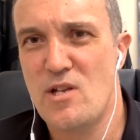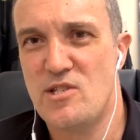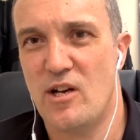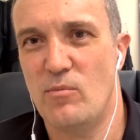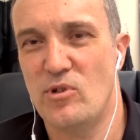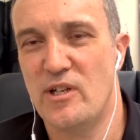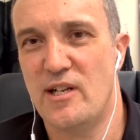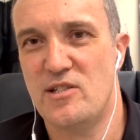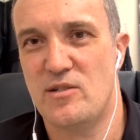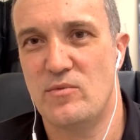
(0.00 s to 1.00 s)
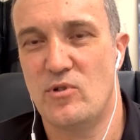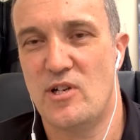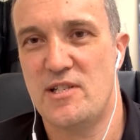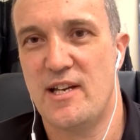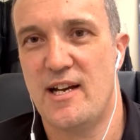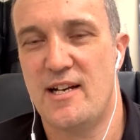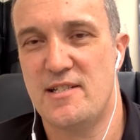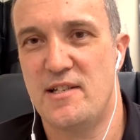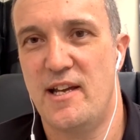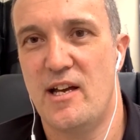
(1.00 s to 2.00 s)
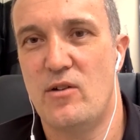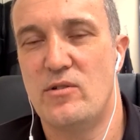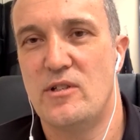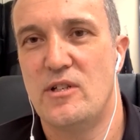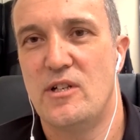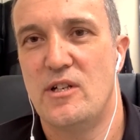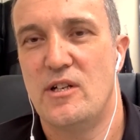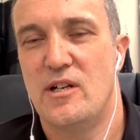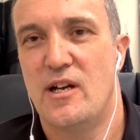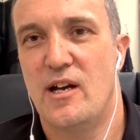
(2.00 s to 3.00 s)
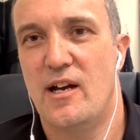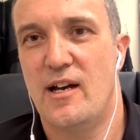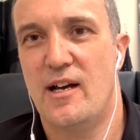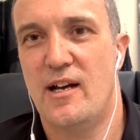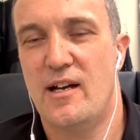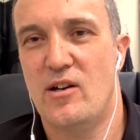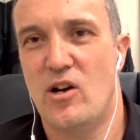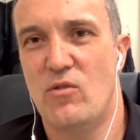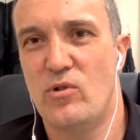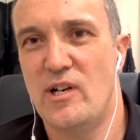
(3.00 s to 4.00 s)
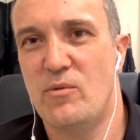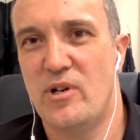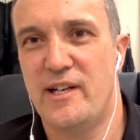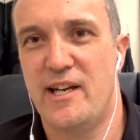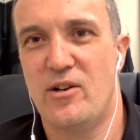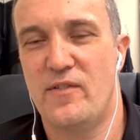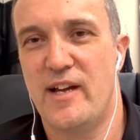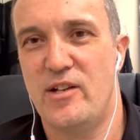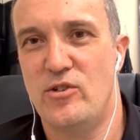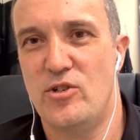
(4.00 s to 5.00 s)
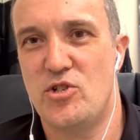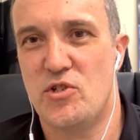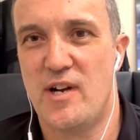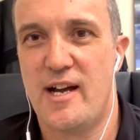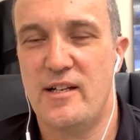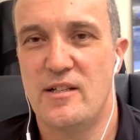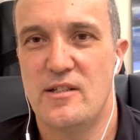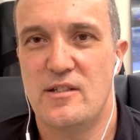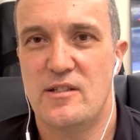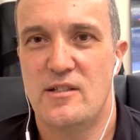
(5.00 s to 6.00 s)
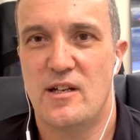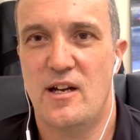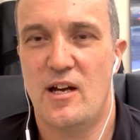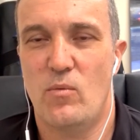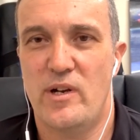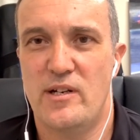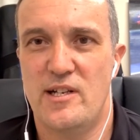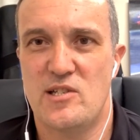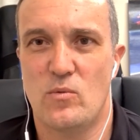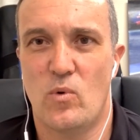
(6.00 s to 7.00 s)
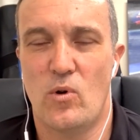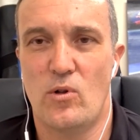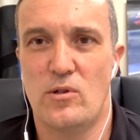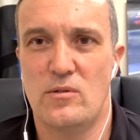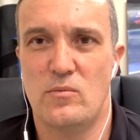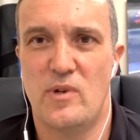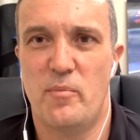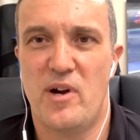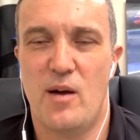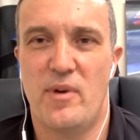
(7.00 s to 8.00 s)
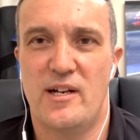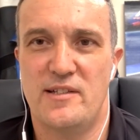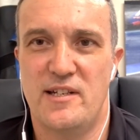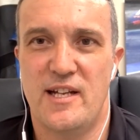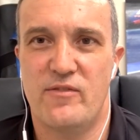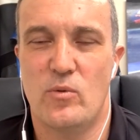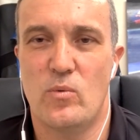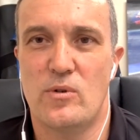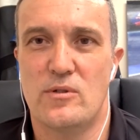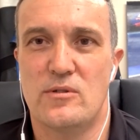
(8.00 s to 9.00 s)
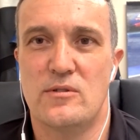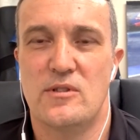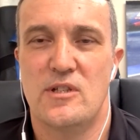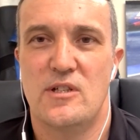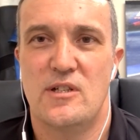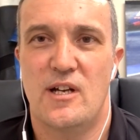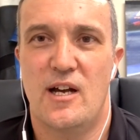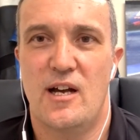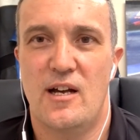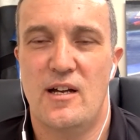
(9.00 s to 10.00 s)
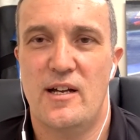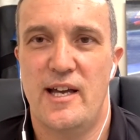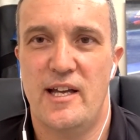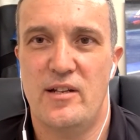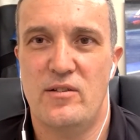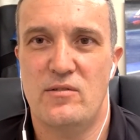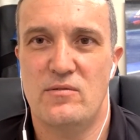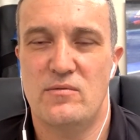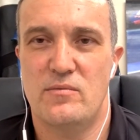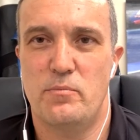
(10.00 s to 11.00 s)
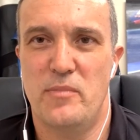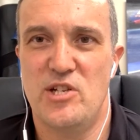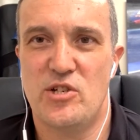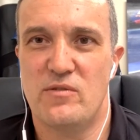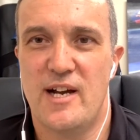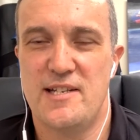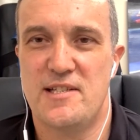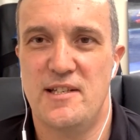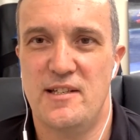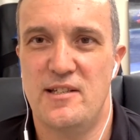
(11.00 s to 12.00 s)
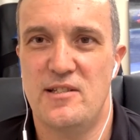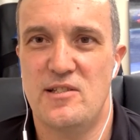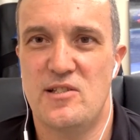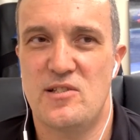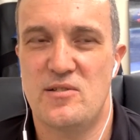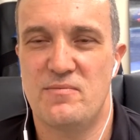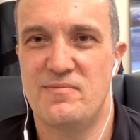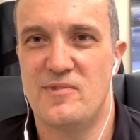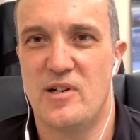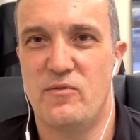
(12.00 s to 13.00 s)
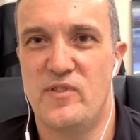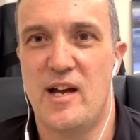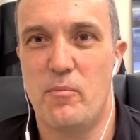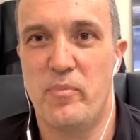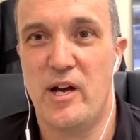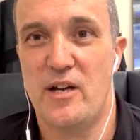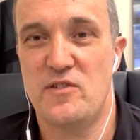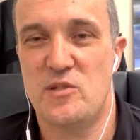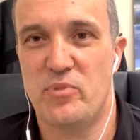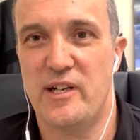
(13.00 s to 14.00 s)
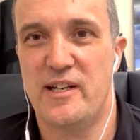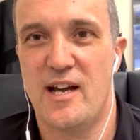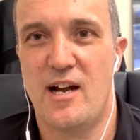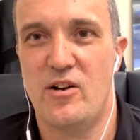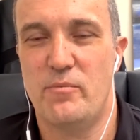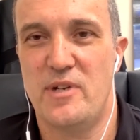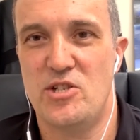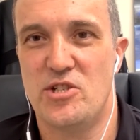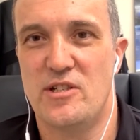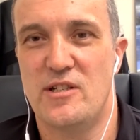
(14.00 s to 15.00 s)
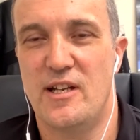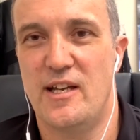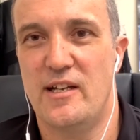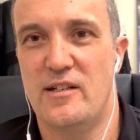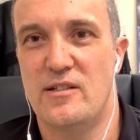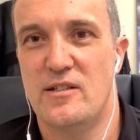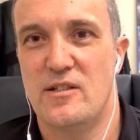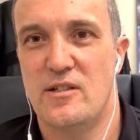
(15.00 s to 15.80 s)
So I'm looking at some nice cars now. I really want to get on that new track when there's a wall, where Parramatta didn't have a wall. And midget racing is, I've done both sprint car and midget, and